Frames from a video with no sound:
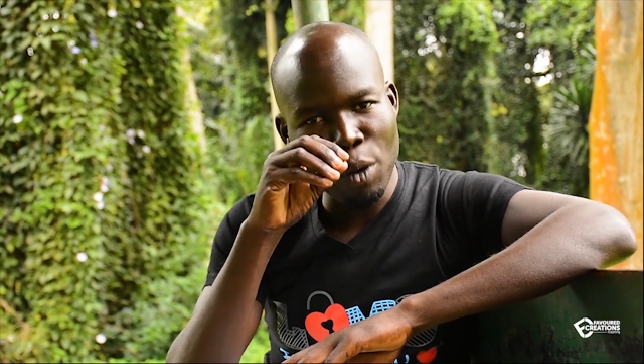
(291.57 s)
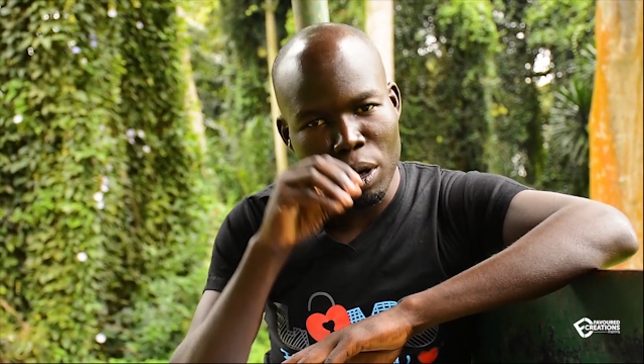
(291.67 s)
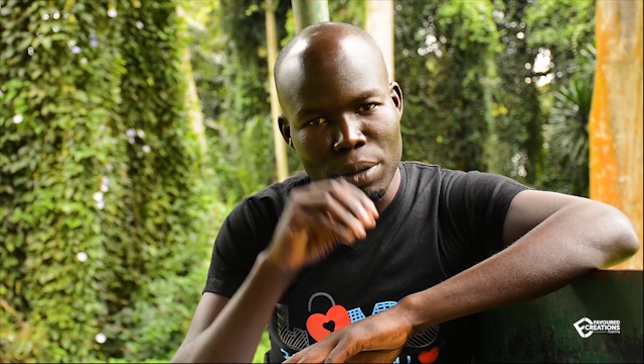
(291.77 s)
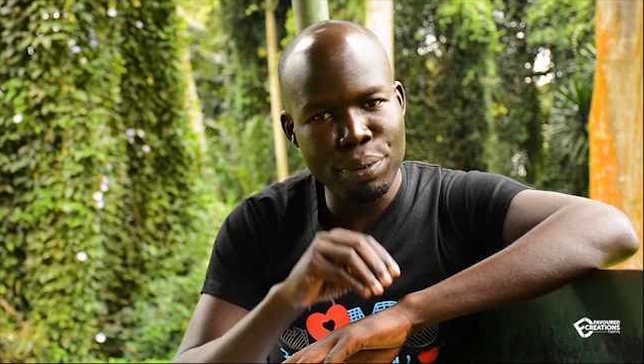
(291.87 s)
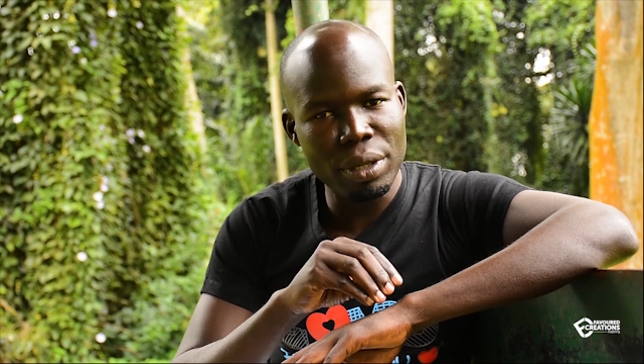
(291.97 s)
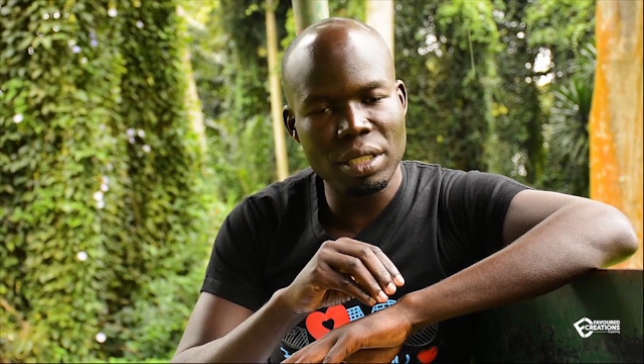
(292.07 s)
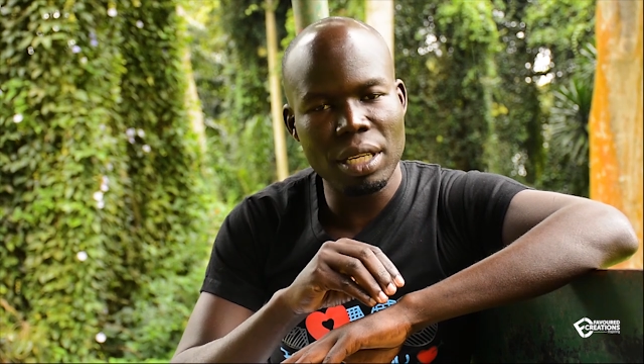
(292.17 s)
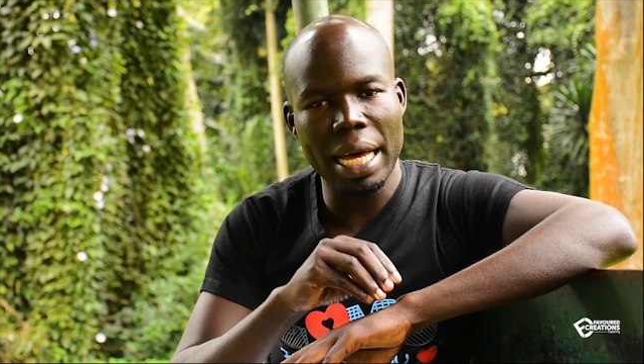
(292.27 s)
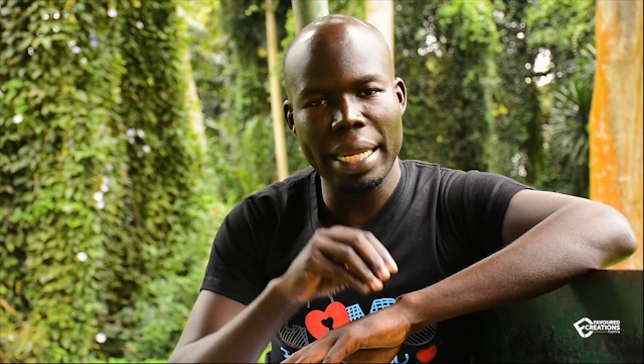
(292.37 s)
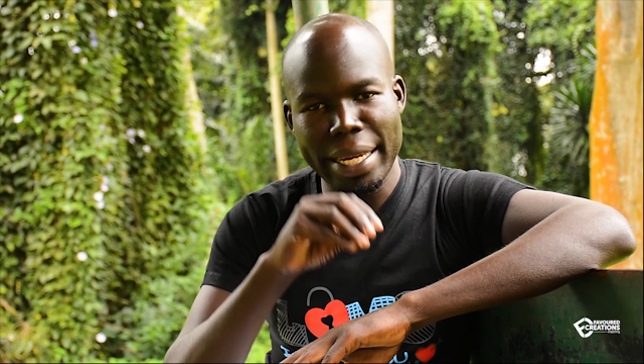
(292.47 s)
on
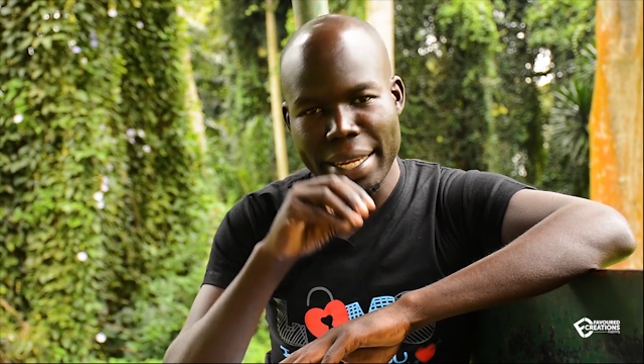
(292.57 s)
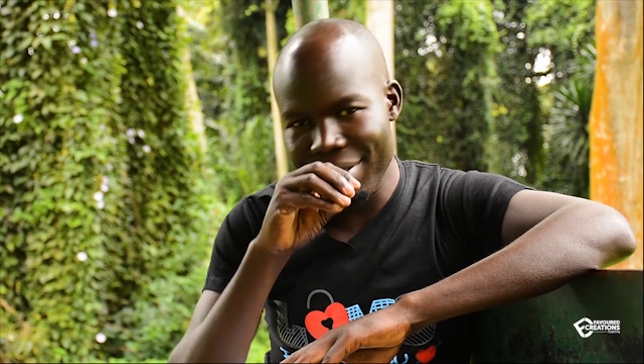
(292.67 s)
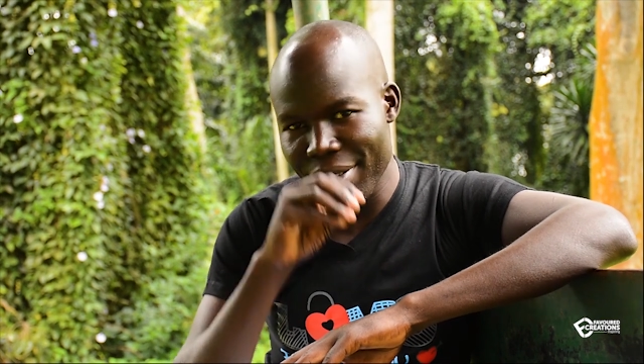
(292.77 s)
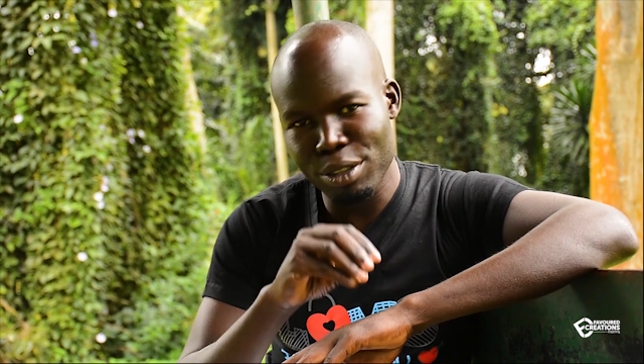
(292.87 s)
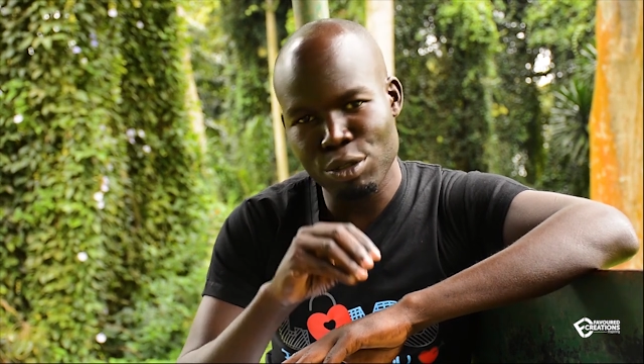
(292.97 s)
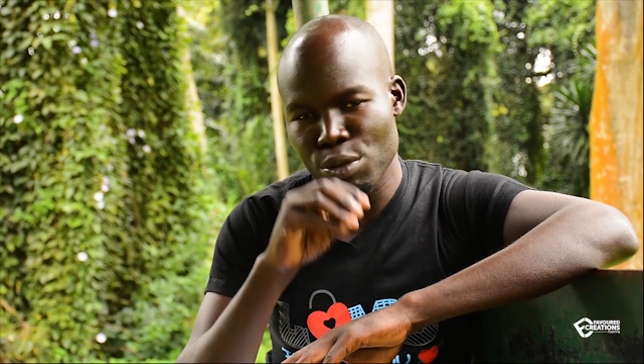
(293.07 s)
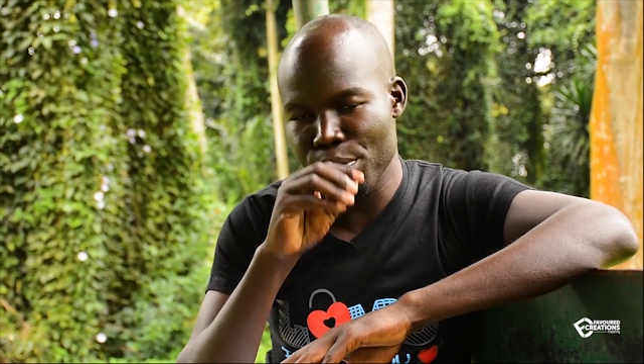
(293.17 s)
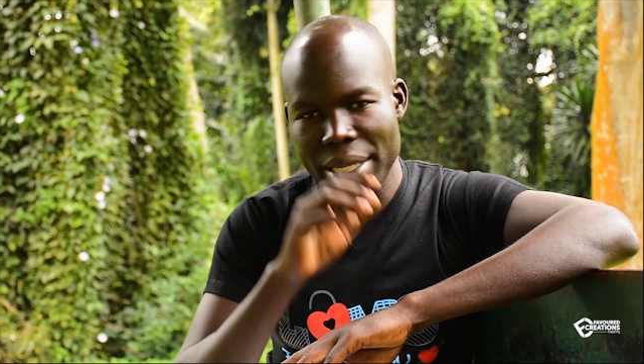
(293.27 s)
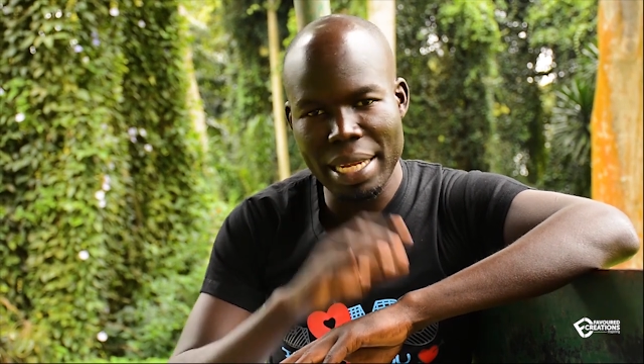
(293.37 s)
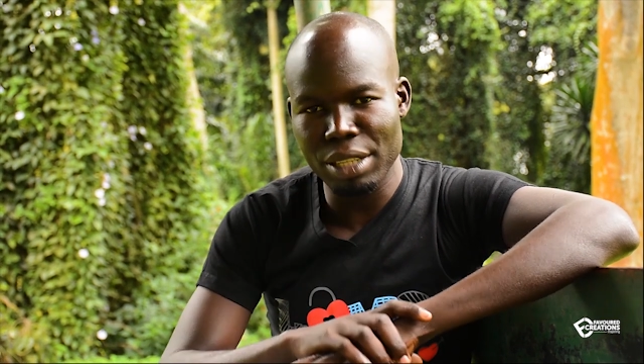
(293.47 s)
pressure and I need things to
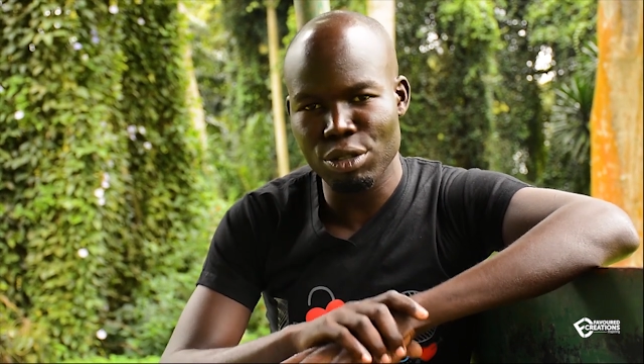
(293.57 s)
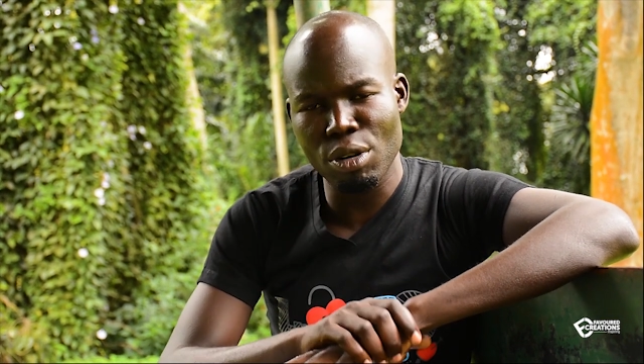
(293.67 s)
be done.